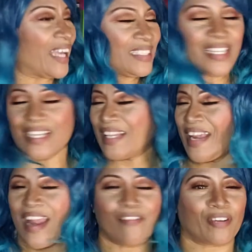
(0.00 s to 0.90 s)

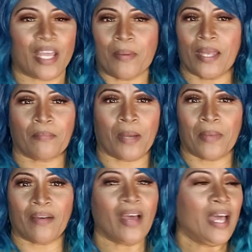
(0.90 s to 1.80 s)
Never came out of my
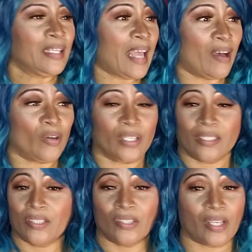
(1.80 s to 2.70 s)
mouth. Now,
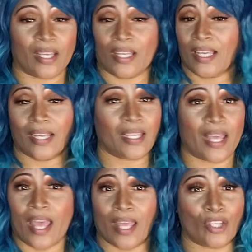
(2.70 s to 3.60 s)

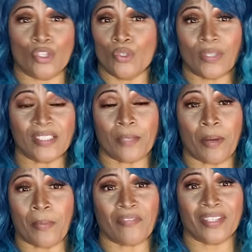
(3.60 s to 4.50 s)
you can tell by
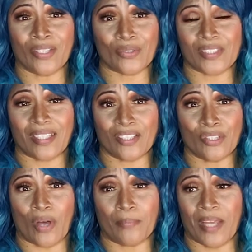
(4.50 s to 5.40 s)
my videos that, you
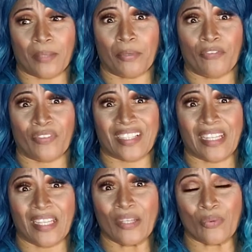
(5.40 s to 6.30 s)
know, I'm not a perfect
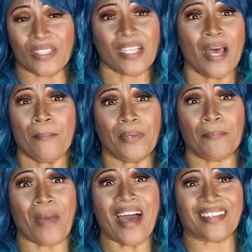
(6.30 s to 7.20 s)
linguist,
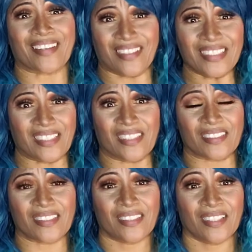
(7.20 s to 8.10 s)
but my
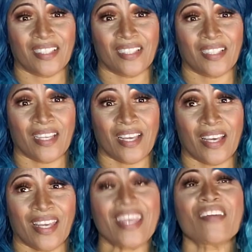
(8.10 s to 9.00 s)
goodness,
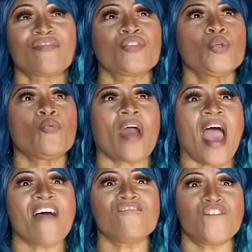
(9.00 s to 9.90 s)
if you
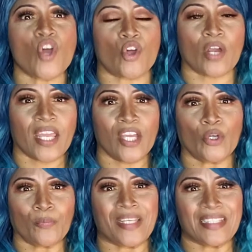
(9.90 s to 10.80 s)
ever
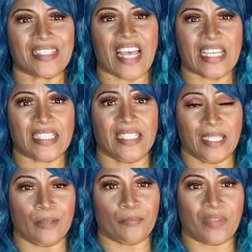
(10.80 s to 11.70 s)
hear me say
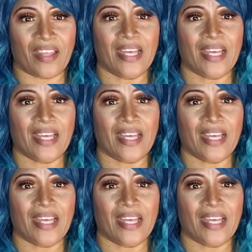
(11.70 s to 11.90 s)
dim,